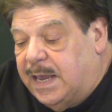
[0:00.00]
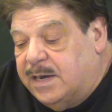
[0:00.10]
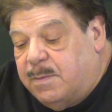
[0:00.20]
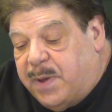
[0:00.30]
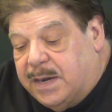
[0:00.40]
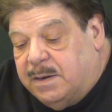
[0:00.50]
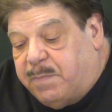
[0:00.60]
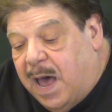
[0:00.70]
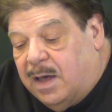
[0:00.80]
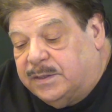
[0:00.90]

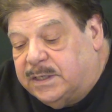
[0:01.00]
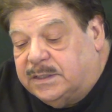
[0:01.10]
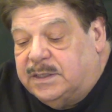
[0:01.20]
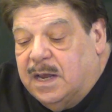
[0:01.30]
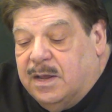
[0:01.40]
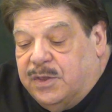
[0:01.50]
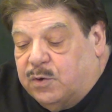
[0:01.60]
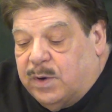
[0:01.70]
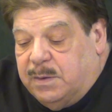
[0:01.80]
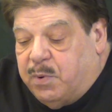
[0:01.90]
Independent Politics,
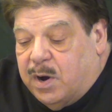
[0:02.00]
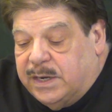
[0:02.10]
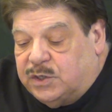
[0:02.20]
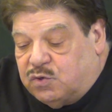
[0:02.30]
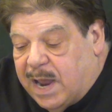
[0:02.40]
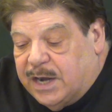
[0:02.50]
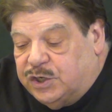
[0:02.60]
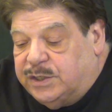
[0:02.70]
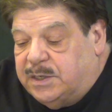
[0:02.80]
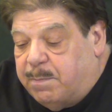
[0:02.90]
the Green Party
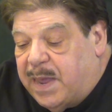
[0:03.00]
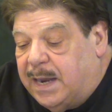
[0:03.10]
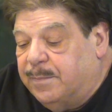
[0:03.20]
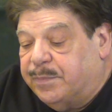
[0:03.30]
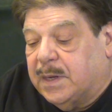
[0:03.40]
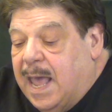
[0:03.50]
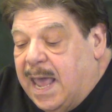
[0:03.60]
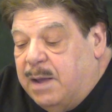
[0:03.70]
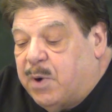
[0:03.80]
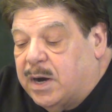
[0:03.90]
Strategy Debate,
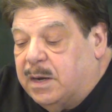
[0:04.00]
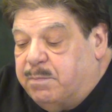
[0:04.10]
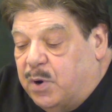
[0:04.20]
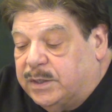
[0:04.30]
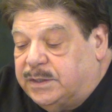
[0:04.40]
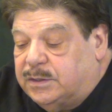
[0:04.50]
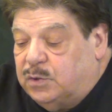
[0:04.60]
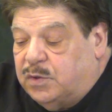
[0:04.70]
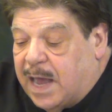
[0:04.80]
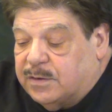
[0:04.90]
Haymarket Books,
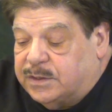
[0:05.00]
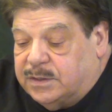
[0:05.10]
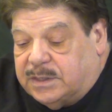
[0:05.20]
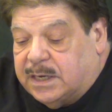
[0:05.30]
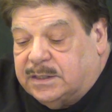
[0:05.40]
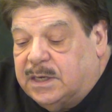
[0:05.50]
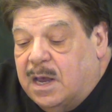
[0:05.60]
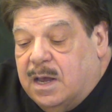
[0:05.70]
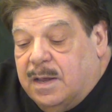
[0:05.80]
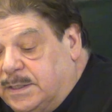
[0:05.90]

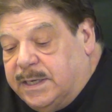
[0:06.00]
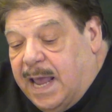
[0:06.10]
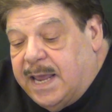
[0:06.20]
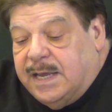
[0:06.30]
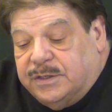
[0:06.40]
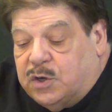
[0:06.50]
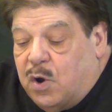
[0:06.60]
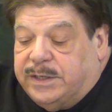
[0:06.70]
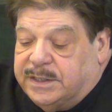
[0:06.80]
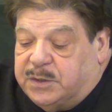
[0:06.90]
2006. Today he is
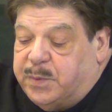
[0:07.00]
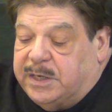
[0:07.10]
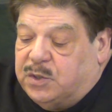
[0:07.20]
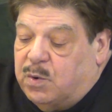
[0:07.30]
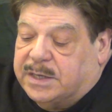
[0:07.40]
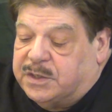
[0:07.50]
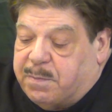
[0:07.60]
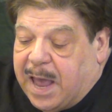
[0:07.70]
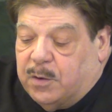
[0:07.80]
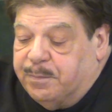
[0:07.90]
going to speak to us
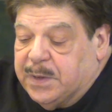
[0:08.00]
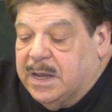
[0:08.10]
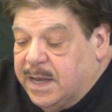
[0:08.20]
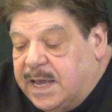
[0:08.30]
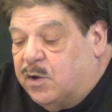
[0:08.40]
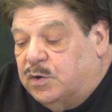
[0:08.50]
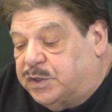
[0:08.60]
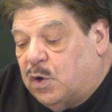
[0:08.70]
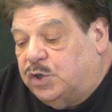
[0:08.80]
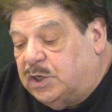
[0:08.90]
about
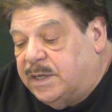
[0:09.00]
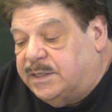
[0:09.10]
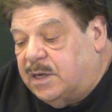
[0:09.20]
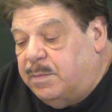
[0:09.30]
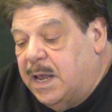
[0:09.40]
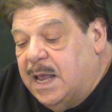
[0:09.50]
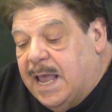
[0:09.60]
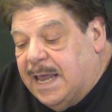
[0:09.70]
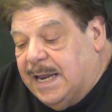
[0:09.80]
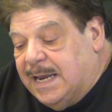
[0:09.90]
eco-socialism
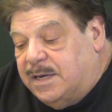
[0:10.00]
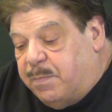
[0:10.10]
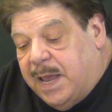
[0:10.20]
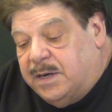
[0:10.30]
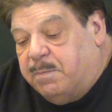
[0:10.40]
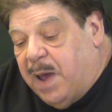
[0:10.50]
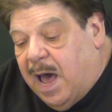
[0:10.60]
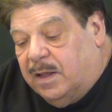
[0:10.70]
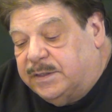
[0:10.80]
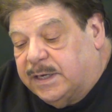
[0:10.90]
and independent
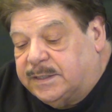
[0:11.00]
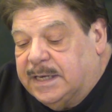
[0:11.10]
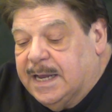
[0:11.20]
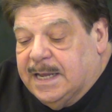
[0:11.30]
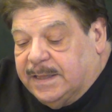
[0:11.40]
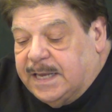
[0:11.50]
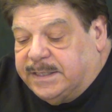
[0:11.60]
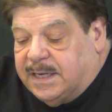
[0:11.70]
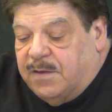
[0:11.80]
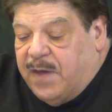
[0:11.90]
politics.
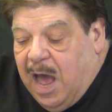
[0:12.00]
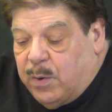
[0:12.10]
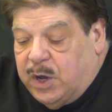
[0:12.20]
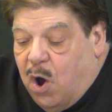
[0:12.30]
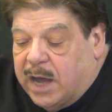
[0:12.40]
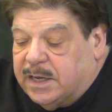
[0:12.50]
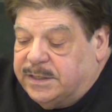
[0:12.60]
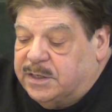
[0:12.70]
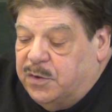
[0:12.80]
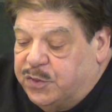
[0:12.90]
Let's give Howie
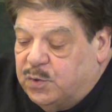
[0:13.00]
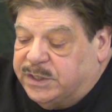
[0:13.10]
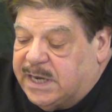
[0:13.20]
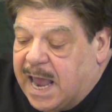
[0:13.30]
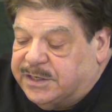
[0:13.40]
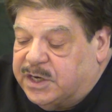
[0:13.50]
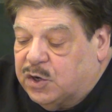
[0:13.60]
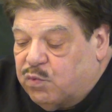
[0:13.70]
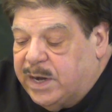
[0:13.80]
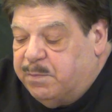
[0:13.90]
Hawkins, an
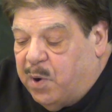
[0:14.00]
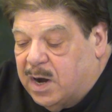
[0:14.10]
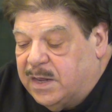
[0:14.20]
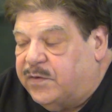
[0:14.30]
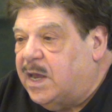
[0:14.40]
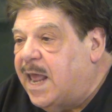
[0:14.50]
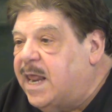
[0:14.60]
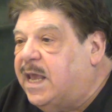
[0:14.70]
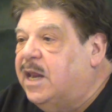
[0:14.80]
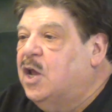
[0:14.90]
enthusiastic Green Party of
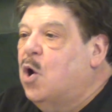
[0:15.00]
Connecticut,